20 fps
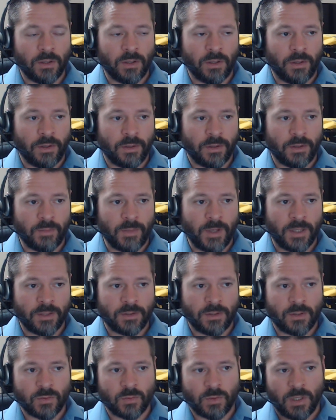And the man
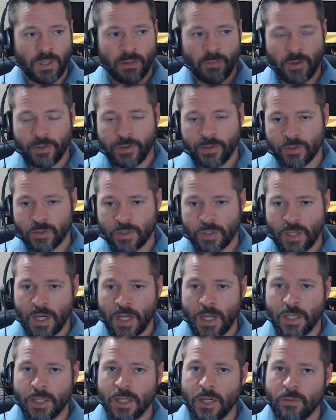says, "Well, I'm on this
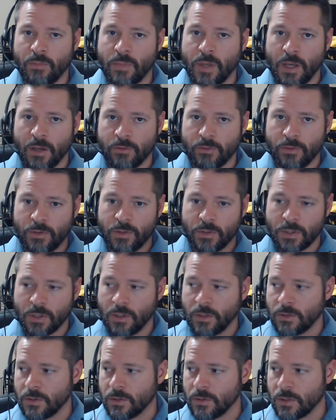train, and I'm bound for this
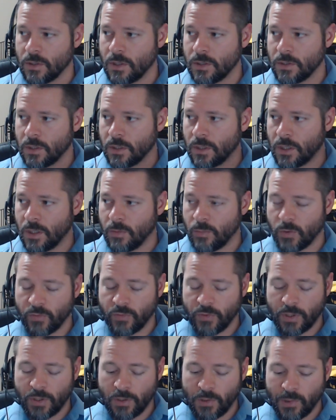concentration camp
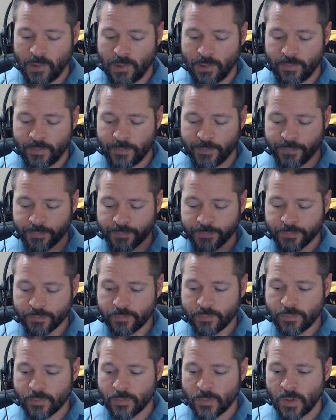over here." And
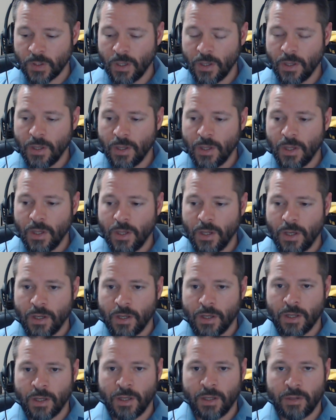
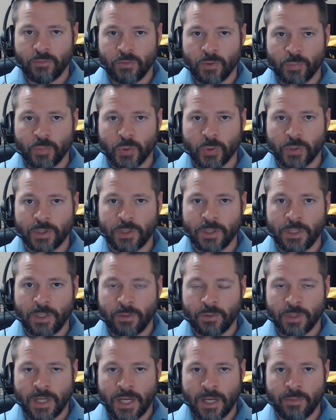reportedly,
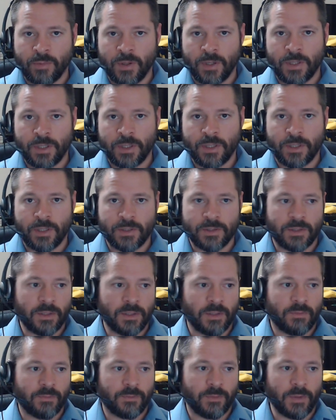what Eichmann did is
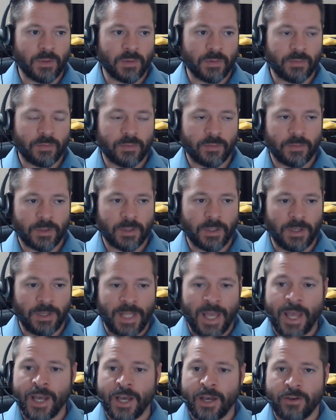he
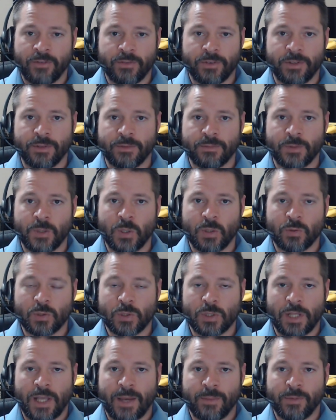laughed and
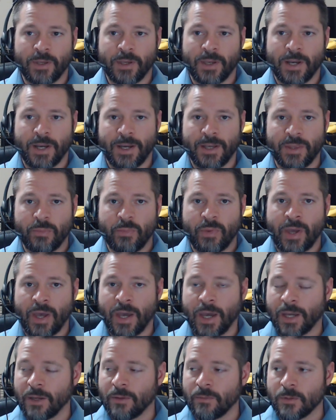slapped the guy on the
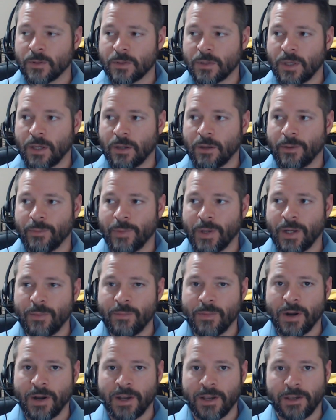back and was like, my,
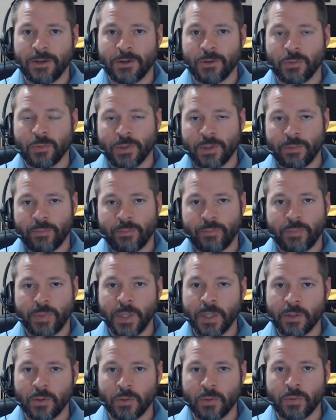what a
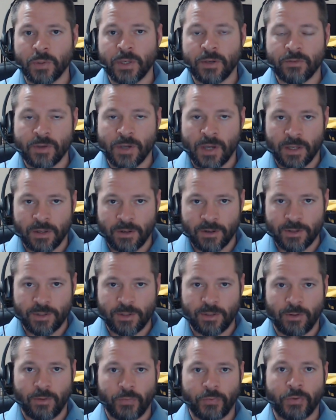pickle we have gotten
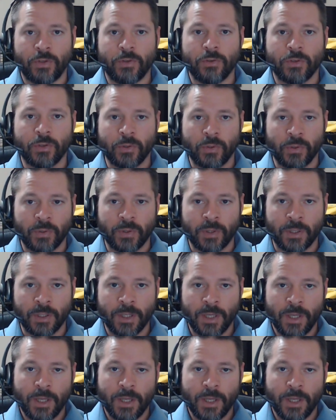ourselves into.